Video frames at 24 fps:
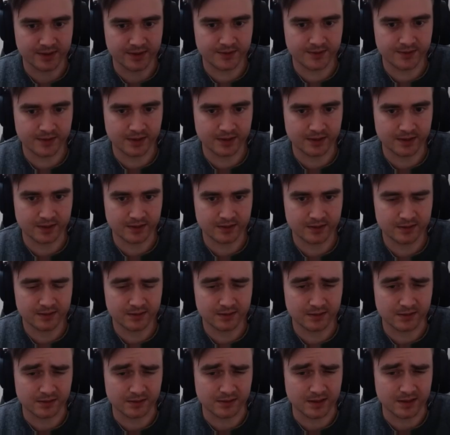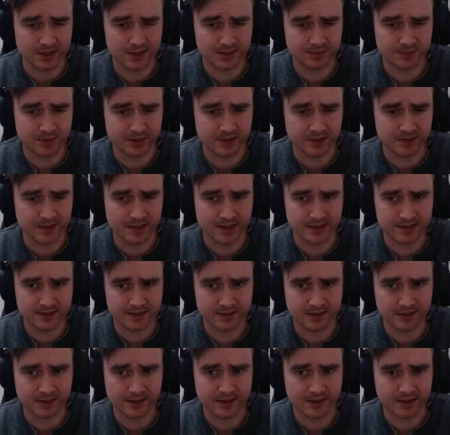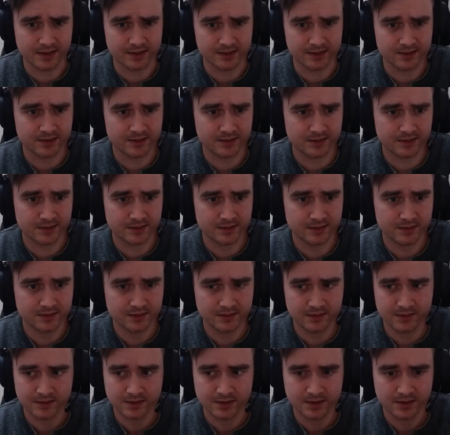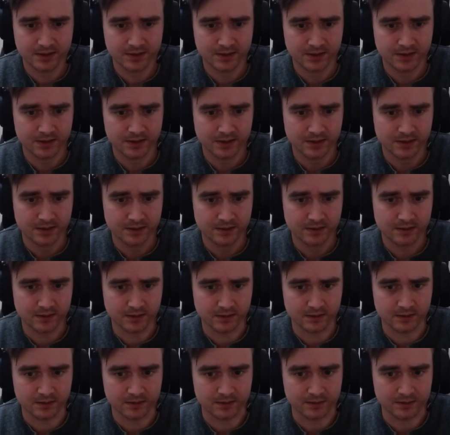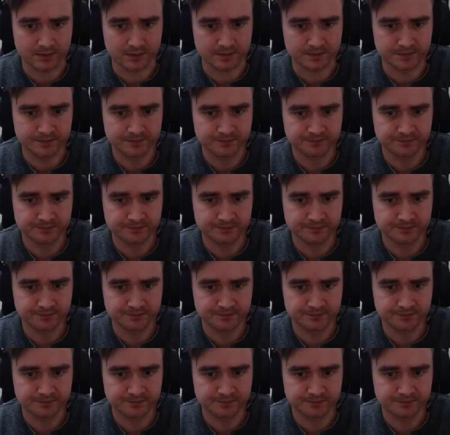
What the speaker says: think that's pretty nasty against I